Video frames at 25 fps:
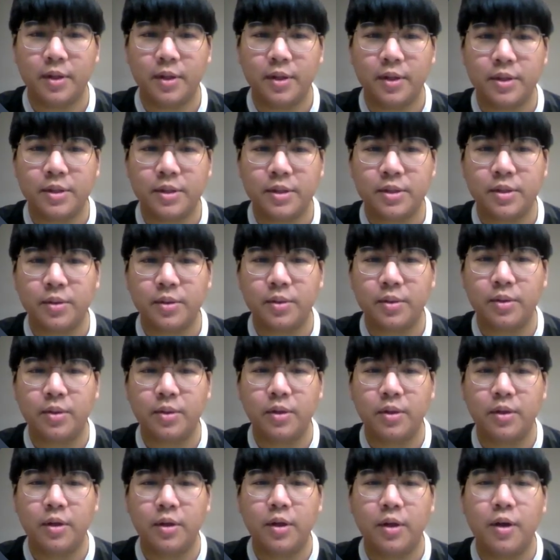So,
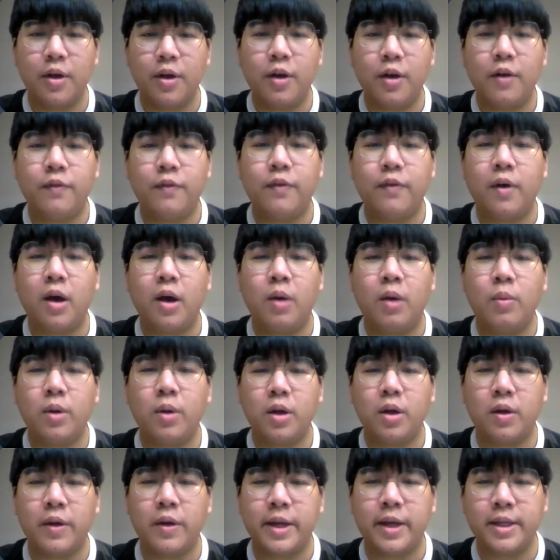for our
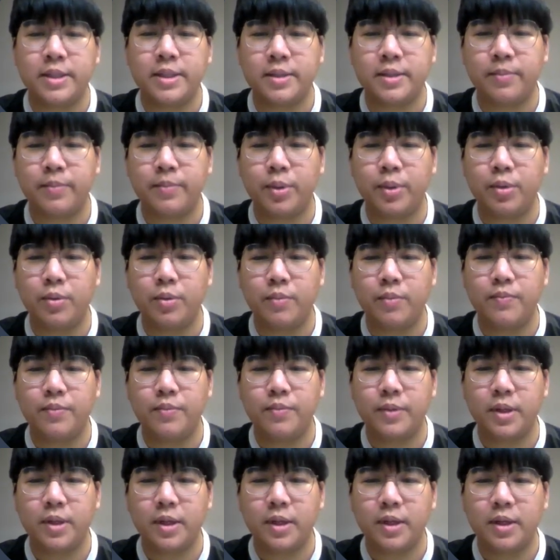coin example,
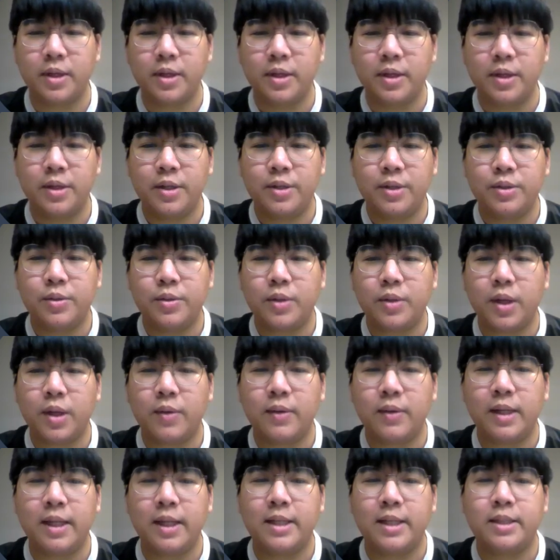to
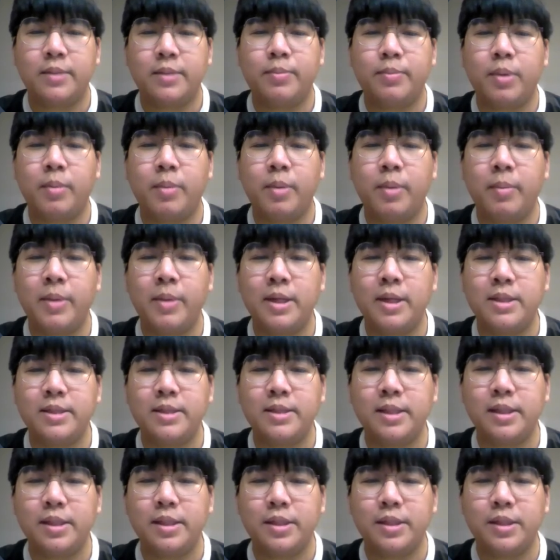calculate the
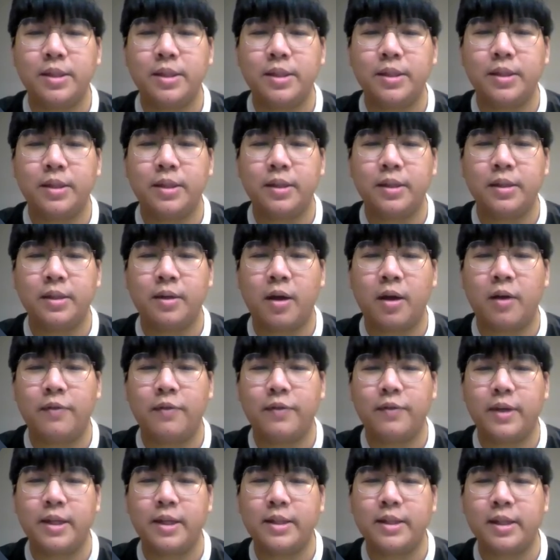probability of
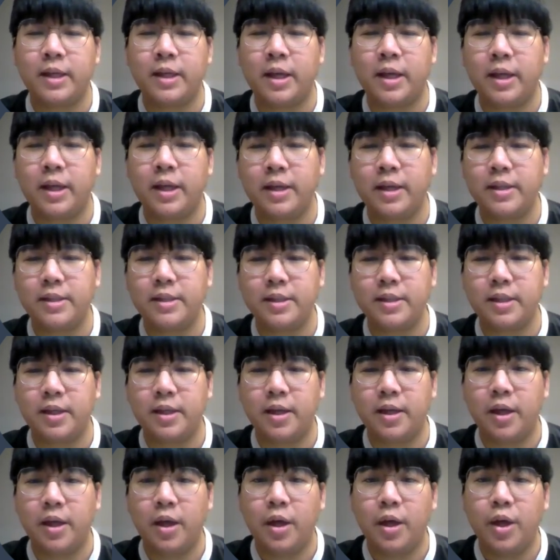getting a head,
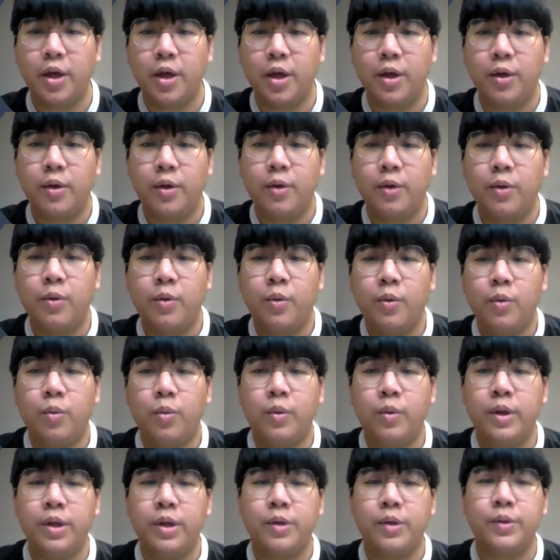
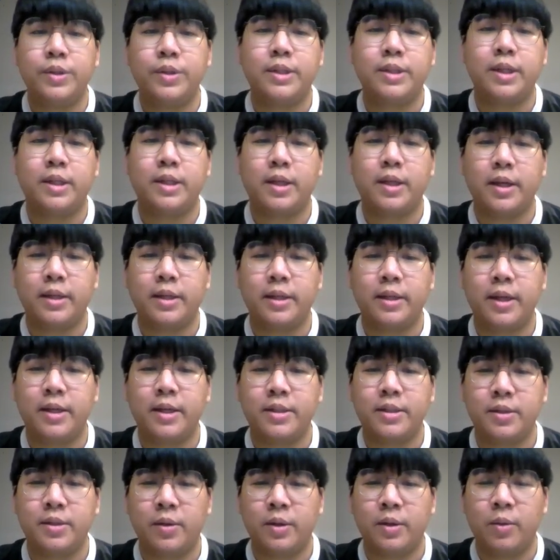we know that there
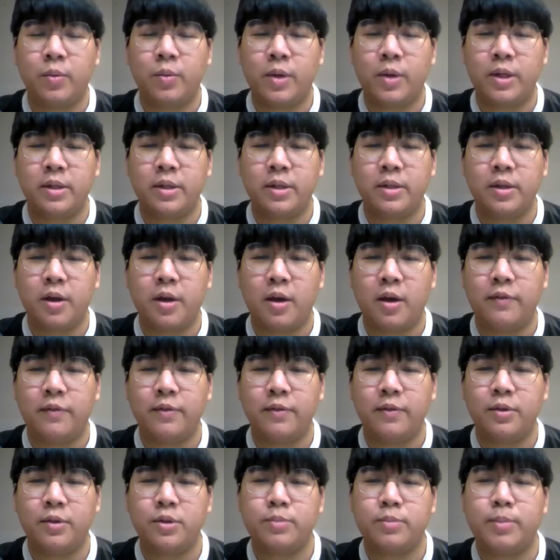is only one of
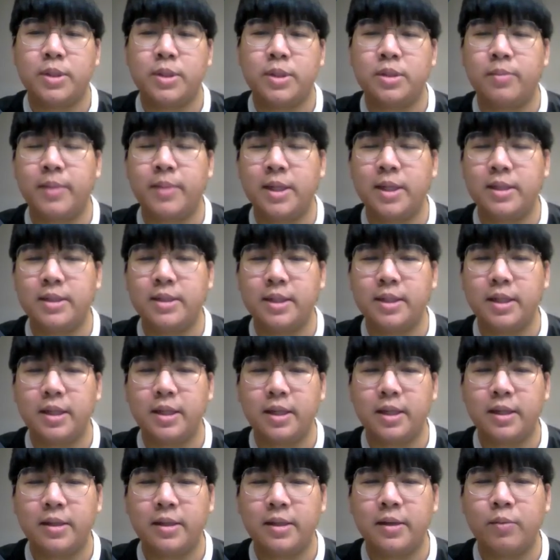those possibilities
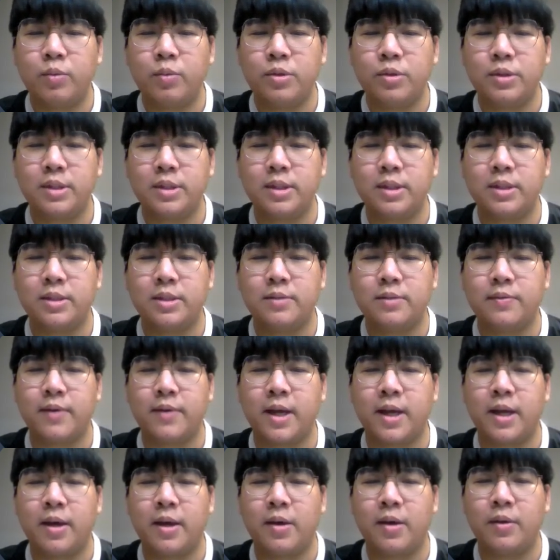that would
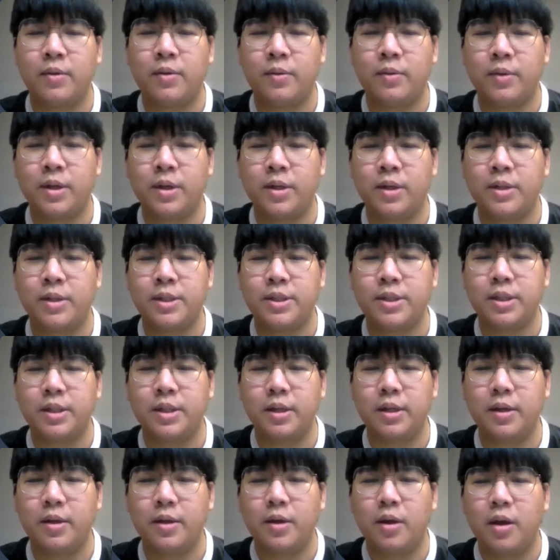satisfy our condition
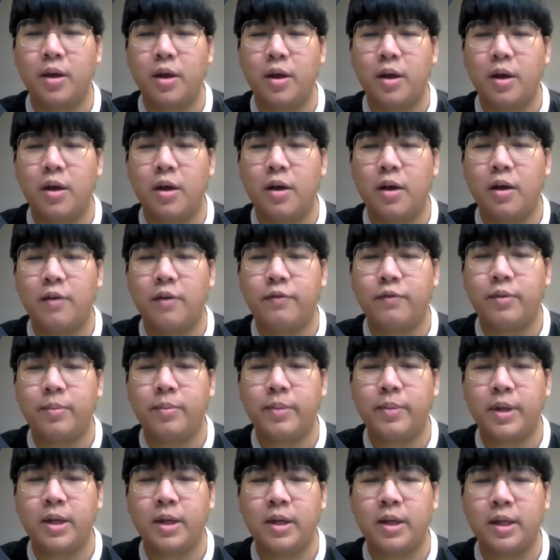of
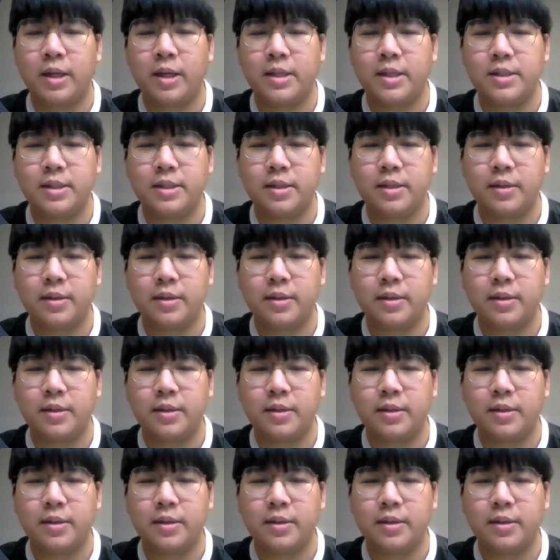flipping a head.